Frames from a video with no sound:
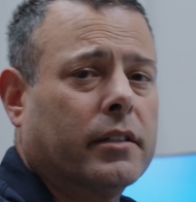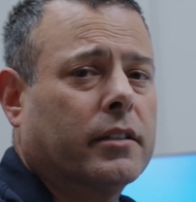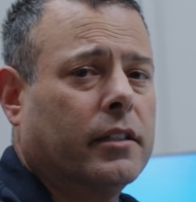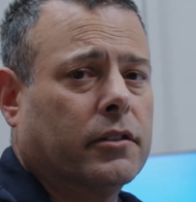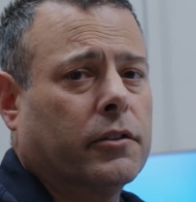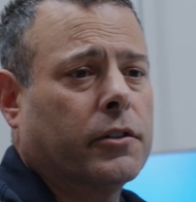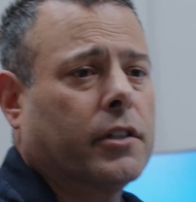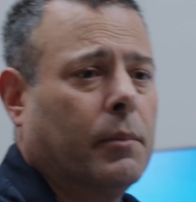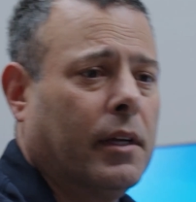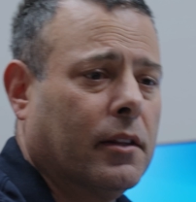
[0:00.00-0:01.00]
say search, I
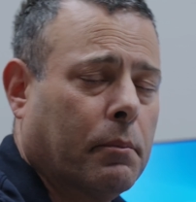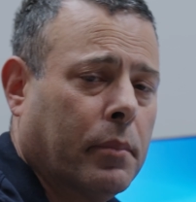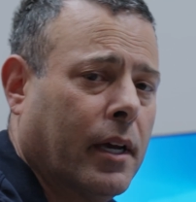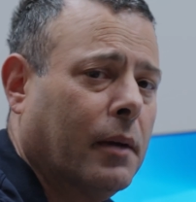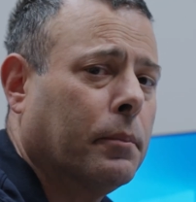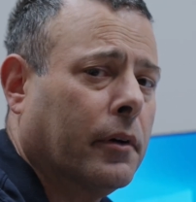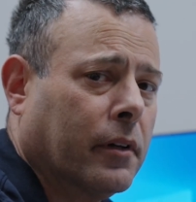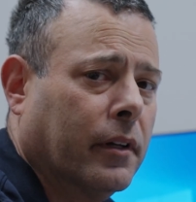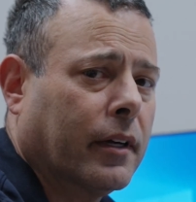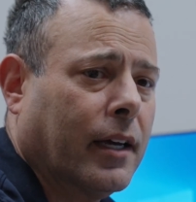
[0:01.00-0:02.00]
mean the
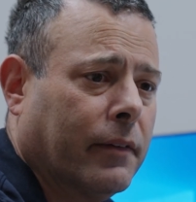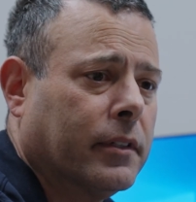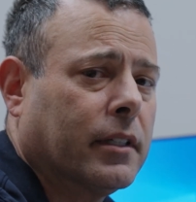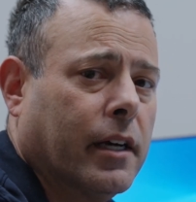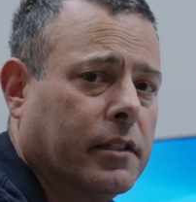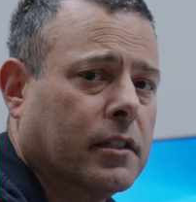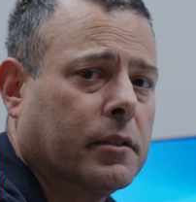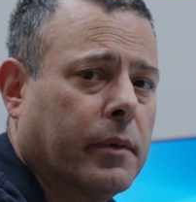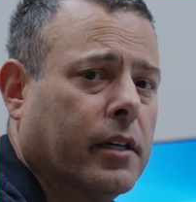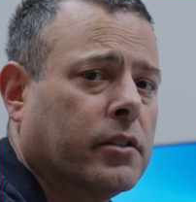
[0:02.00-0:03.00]
pay-per-click advertising
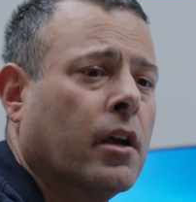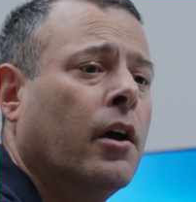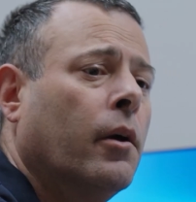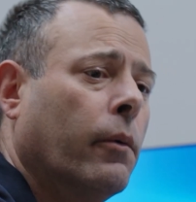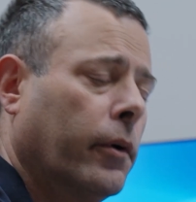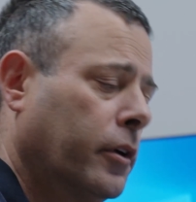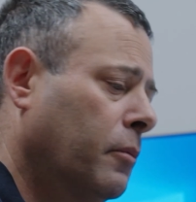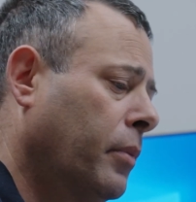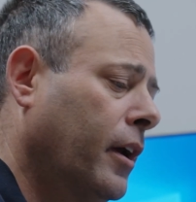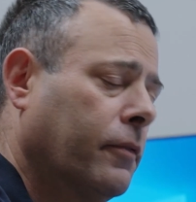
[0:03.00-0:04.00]
space where you
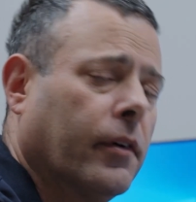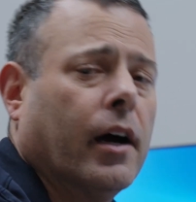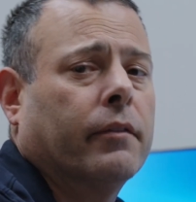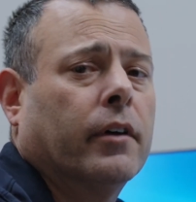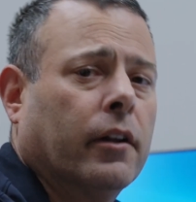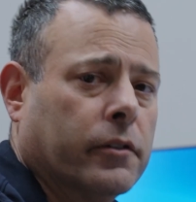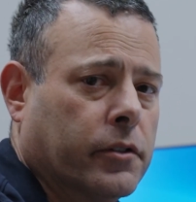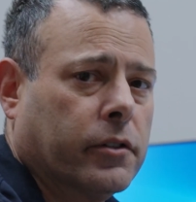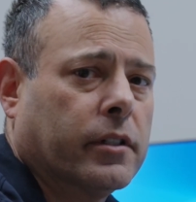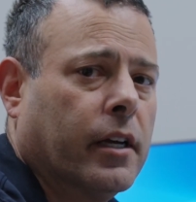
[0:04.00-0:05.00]
pay $5 or
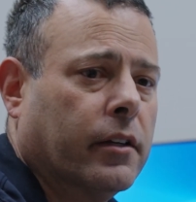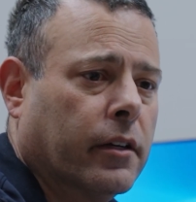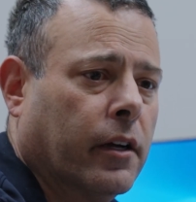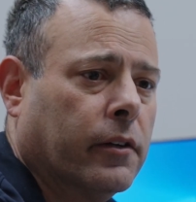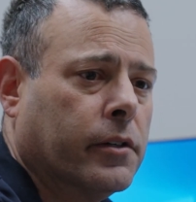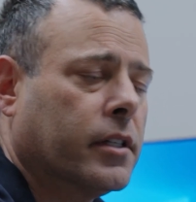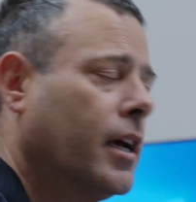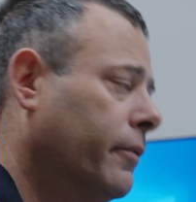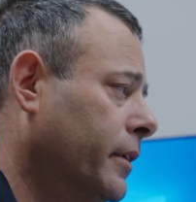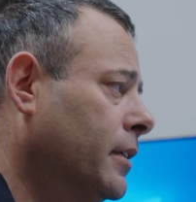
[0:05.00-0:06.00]
$10
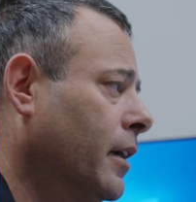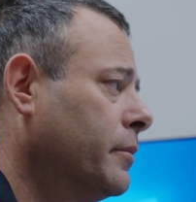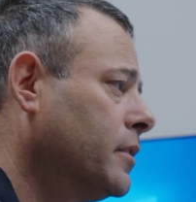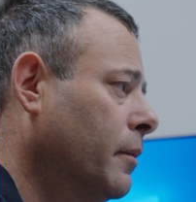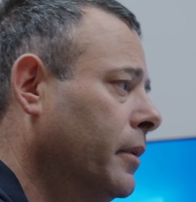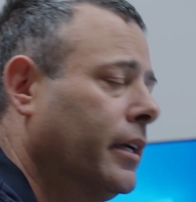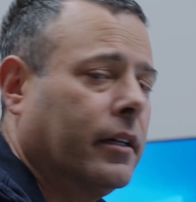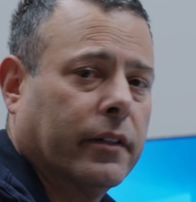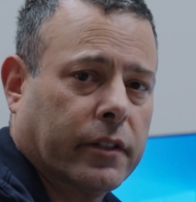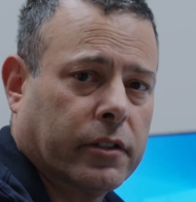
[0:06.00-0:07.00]
every time somebody
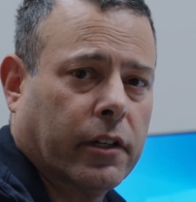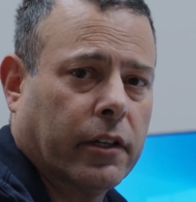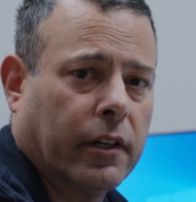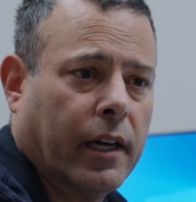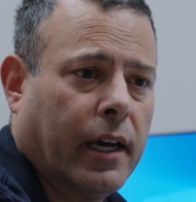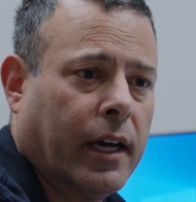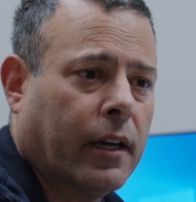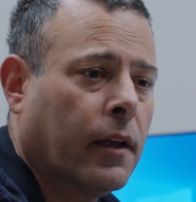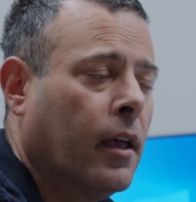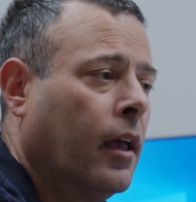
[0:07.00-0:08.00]
clicks on your ad.
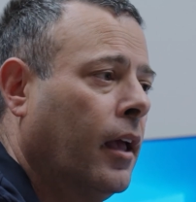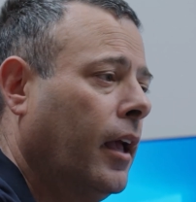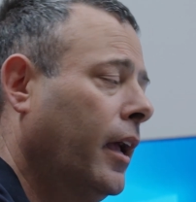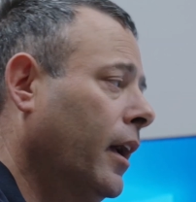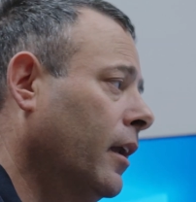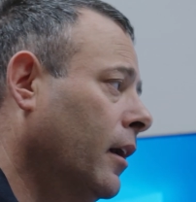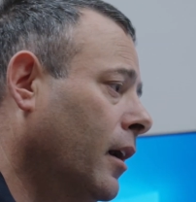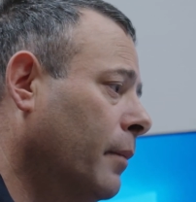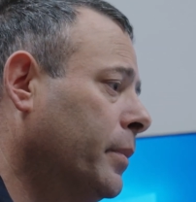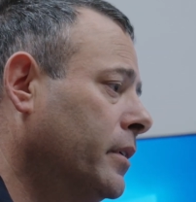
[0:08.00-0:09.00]
And
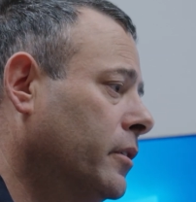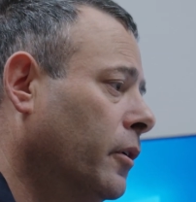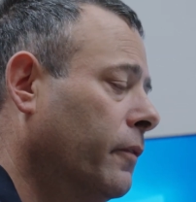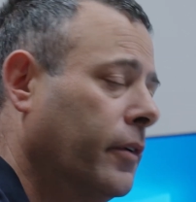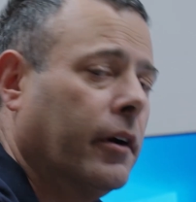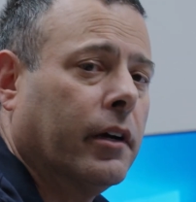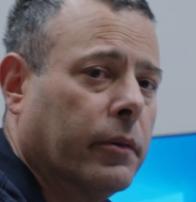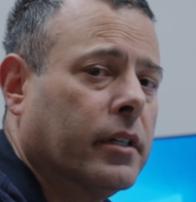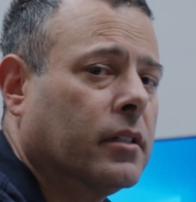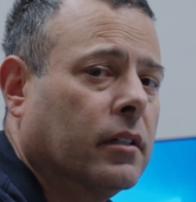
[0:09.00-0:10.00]
up until very
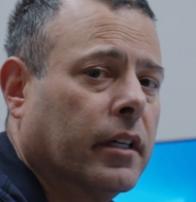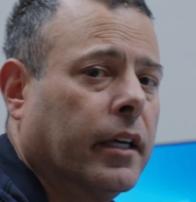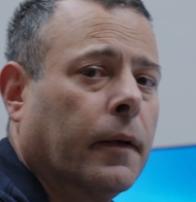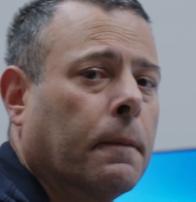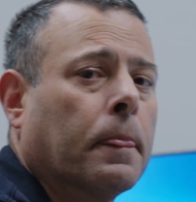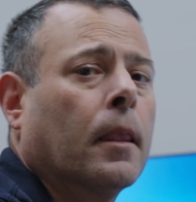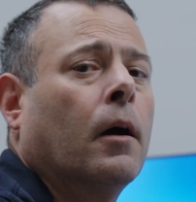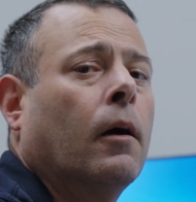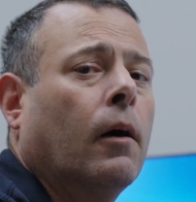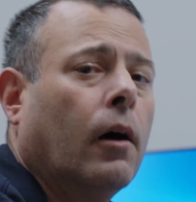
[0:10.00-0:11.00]
recently,
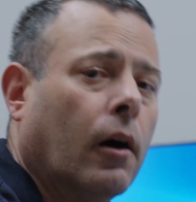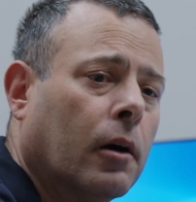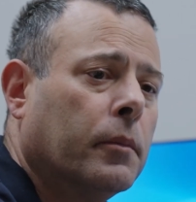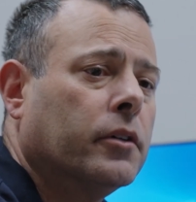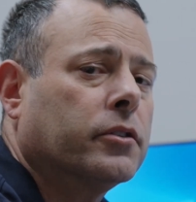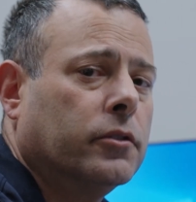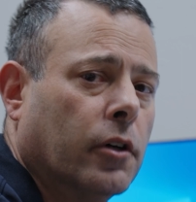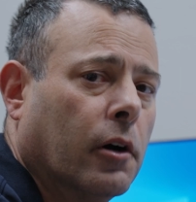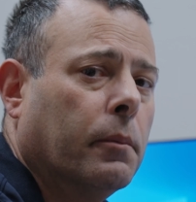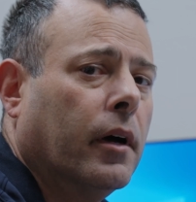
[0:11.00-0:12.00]
almost
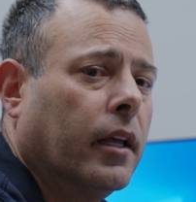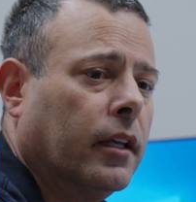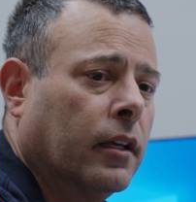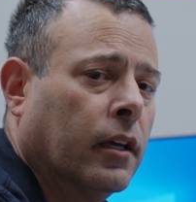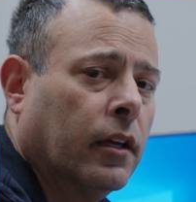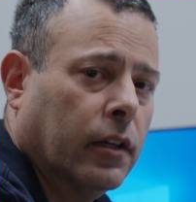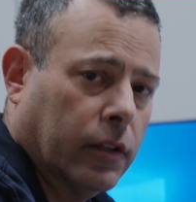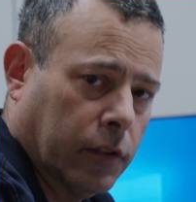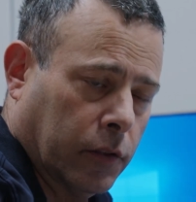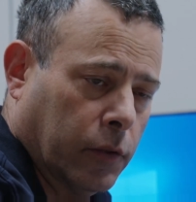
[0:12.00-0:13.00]
nobody
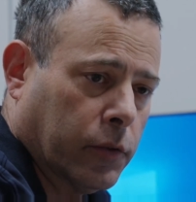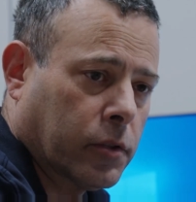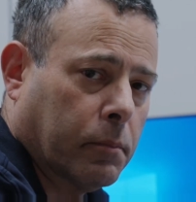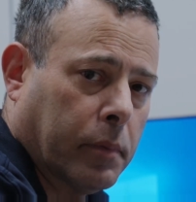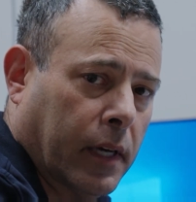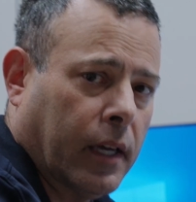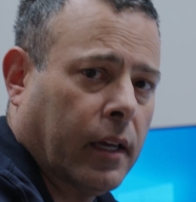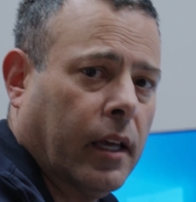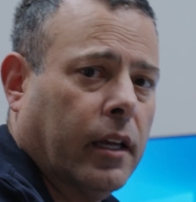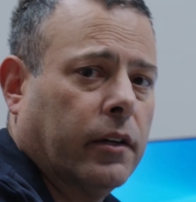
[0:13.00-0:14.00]
used
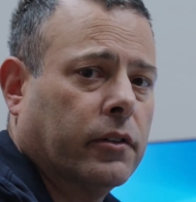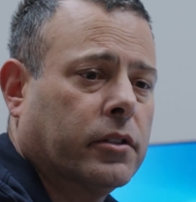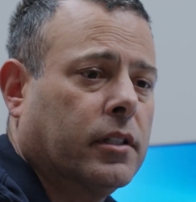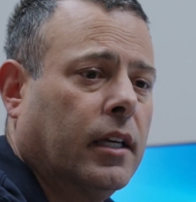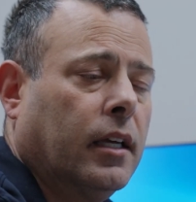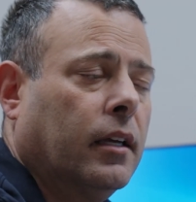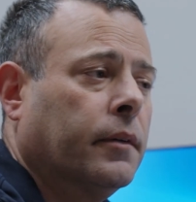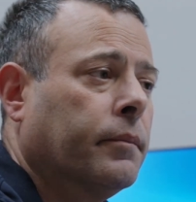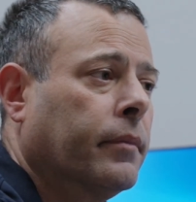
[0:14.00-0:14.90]
Bing. And you'll see